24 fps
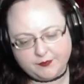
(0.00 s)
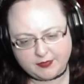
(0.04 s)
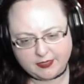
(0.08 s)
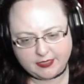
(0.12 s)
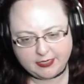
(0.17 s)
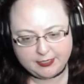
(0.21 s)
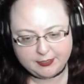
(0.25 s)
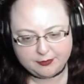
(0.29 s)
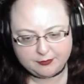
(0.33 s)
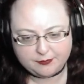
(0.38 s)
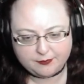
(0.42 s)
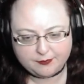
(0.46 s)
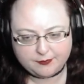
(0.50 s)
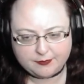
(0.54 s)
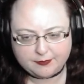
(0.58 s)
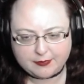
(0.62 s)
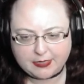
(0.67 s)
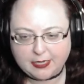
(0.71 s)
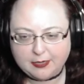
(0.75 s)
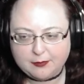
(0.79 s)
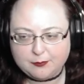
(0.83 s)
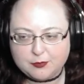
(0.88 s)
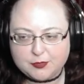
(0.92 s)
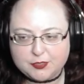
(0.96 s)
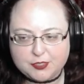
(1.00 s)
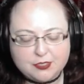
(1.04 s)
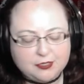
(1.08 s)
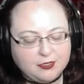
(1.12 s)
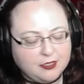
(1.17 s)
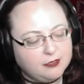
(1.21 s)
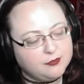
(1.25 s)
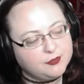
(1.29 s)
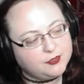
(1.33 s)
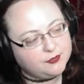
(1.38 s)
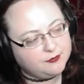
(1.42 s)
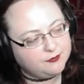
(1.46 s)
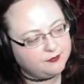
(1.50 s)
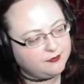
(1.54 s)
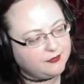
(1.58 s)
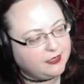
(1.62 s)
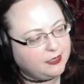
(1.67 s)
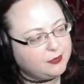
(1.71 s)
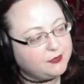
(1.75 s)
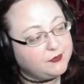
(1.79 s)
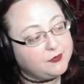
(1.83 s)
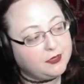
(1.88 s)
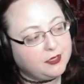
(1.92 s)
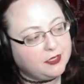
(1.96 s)
I knew I was close. I
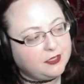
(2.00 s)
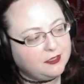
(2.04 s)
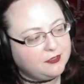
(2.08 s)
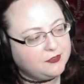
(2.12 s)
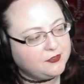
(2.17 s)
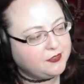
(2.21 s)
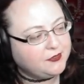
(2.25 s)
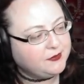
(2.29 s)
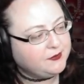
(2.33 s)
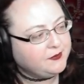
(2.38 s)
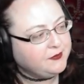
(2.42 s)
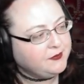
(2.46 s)
was very close.